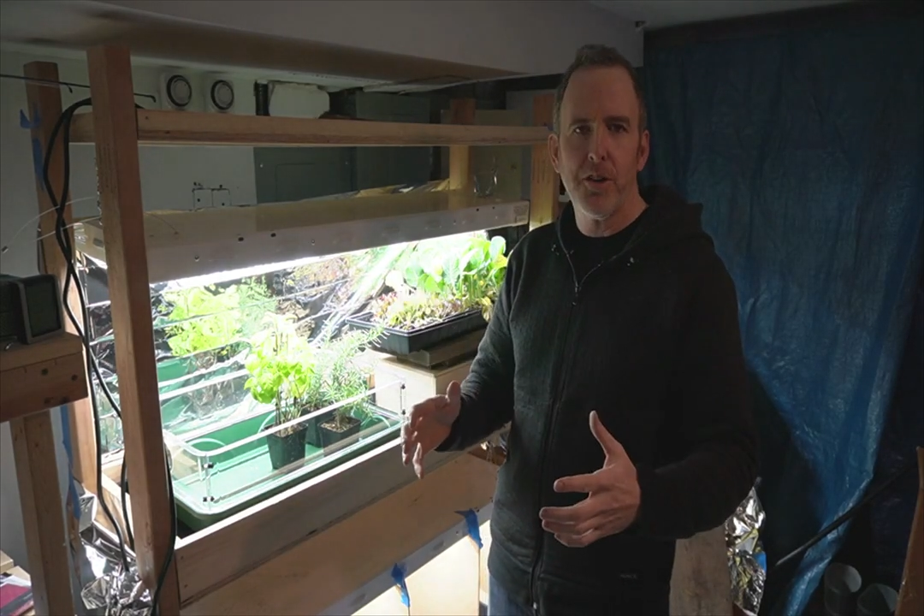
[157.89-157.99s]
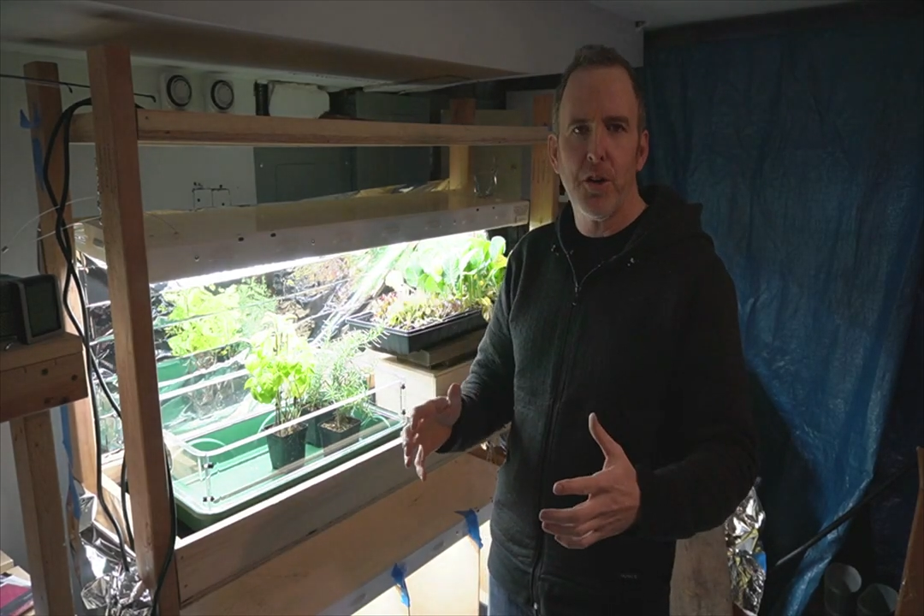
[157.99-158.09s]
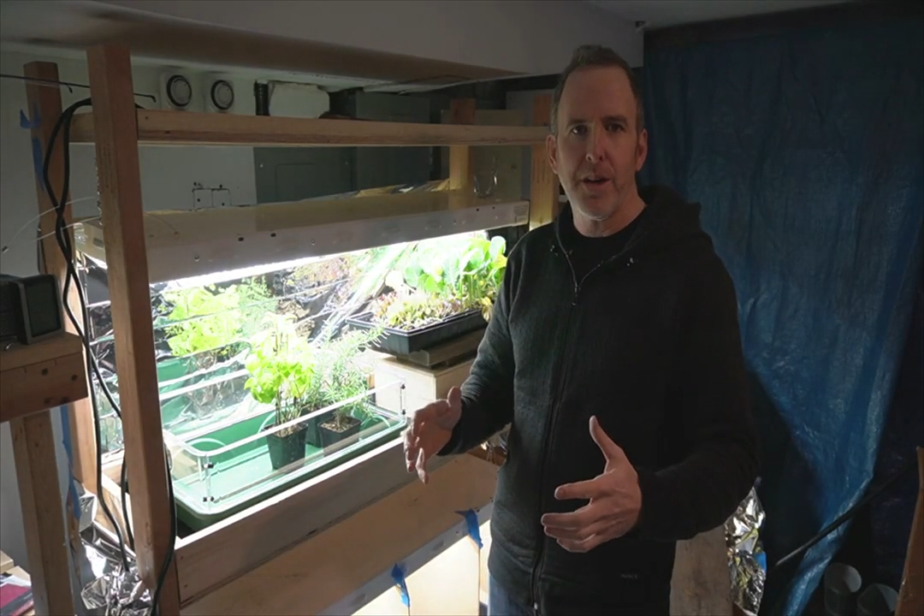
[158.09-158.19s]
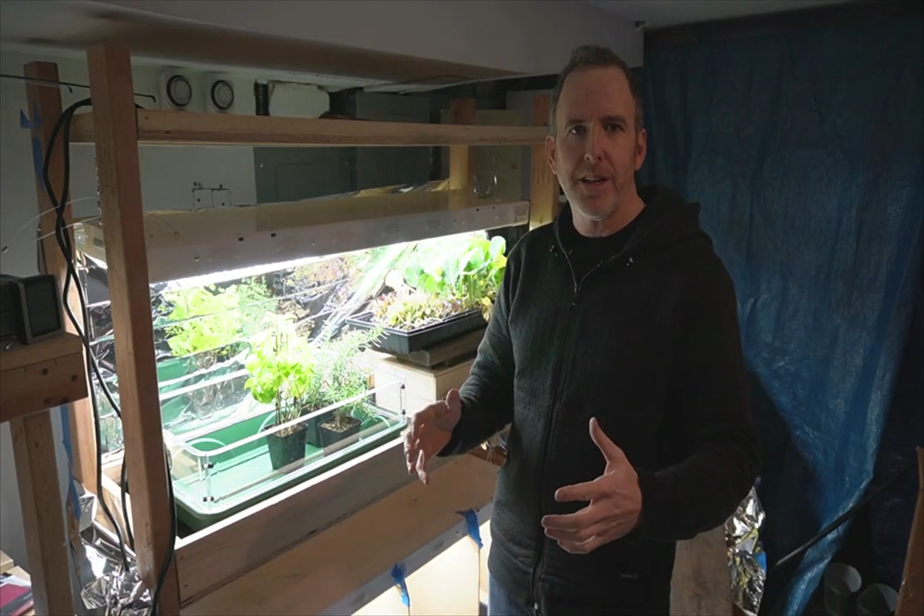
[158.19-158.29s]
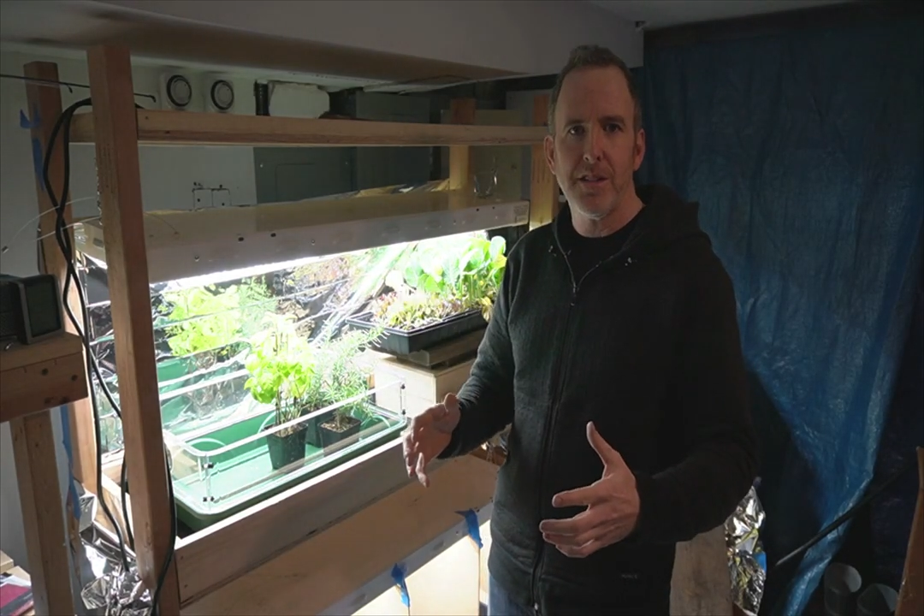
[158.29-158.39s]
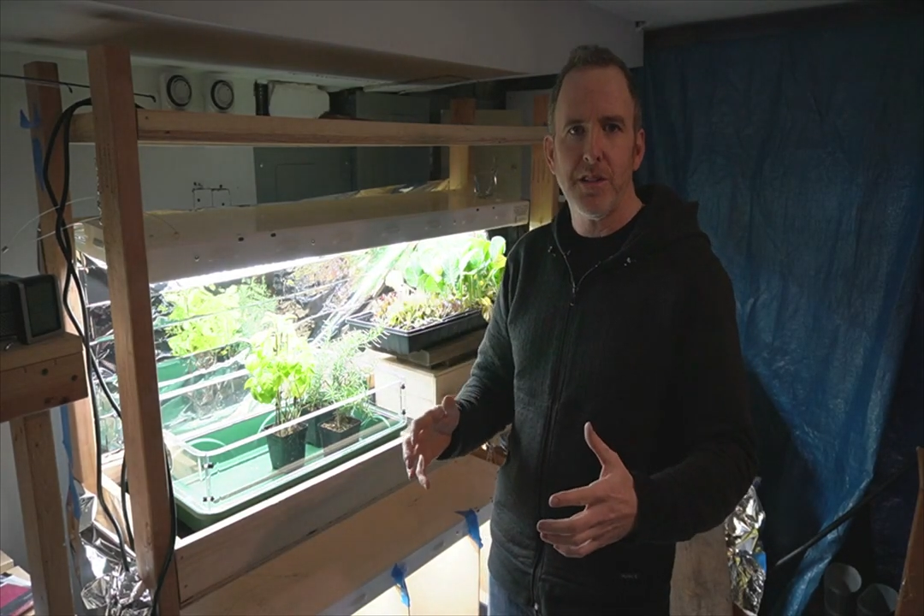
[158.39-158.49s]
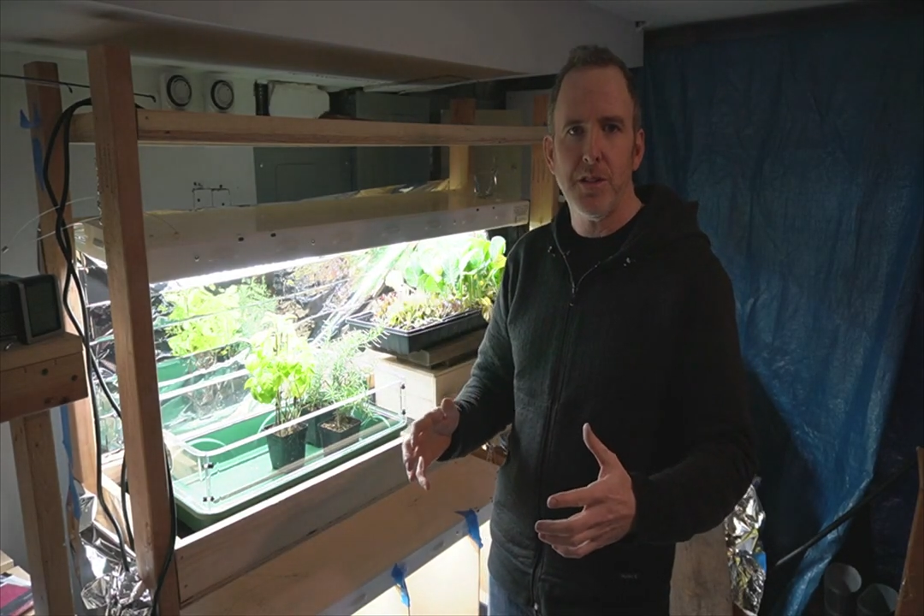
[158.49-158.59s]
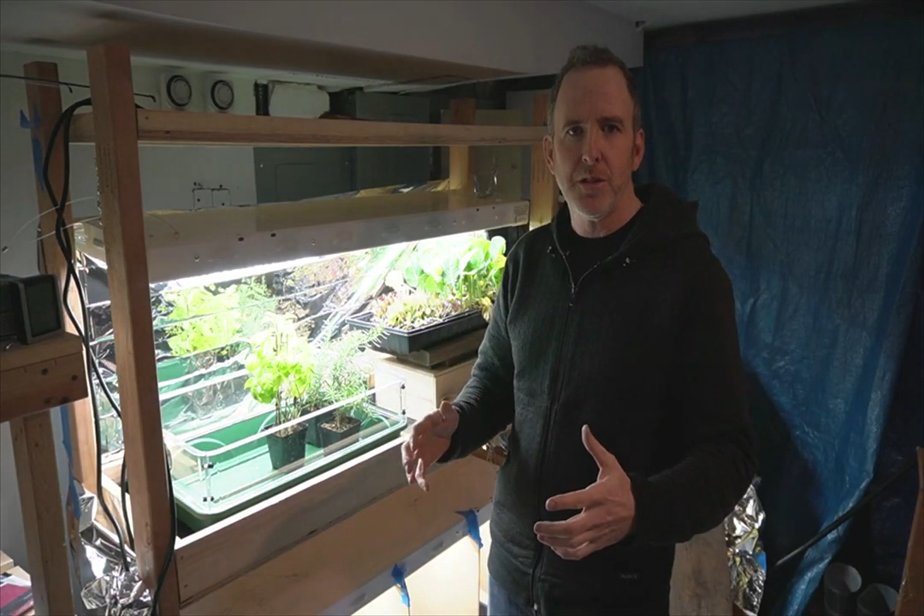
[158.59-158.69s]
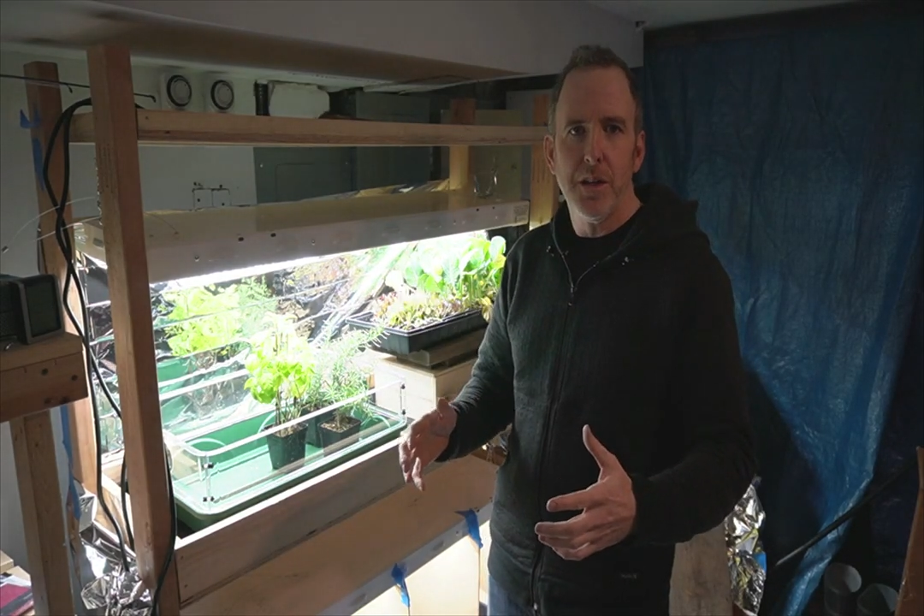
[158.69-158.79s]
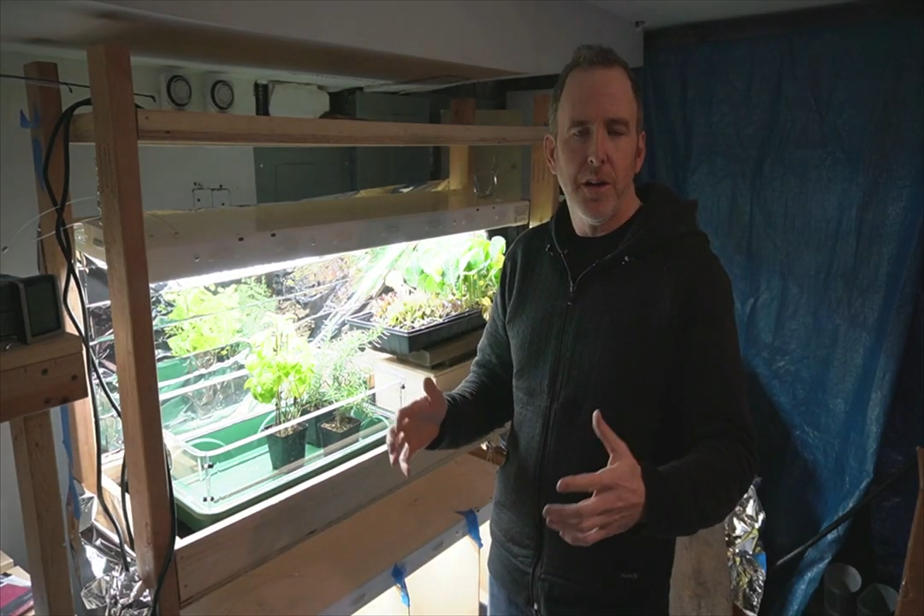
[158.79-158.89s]
growing
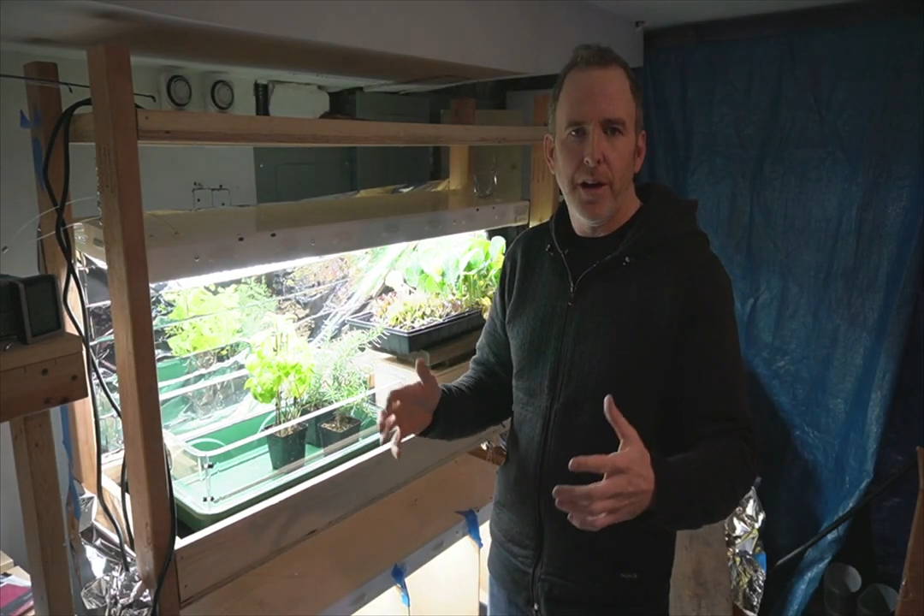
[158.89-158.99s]
into